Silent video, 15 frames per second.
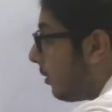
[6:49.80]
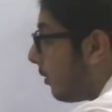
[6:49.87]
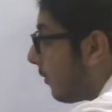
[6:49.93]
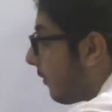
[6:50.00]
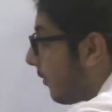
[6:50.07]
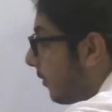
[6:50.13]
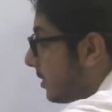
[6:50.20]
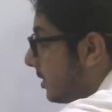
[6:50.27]
your
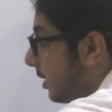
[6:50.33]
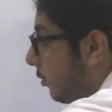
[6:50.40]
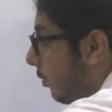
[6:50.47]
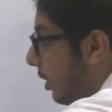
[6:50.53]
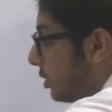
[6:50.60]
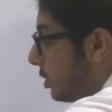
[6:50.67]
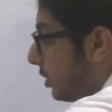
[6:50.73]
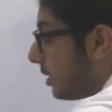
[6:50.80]
first
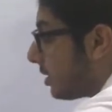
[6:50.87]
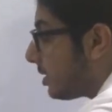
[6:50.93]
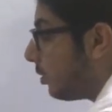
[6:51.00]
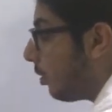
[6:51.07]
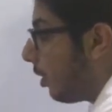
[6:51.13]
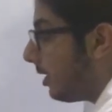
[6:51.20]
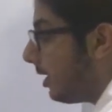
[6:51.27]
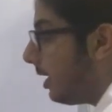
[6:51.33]
equation. It's
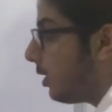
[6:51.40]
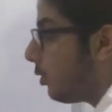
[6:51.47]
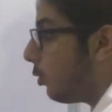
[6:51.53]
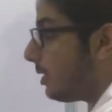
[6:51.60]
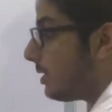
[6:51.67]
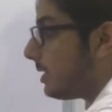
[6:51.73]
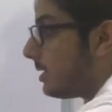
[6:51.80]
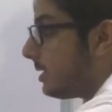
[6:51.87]
not equal to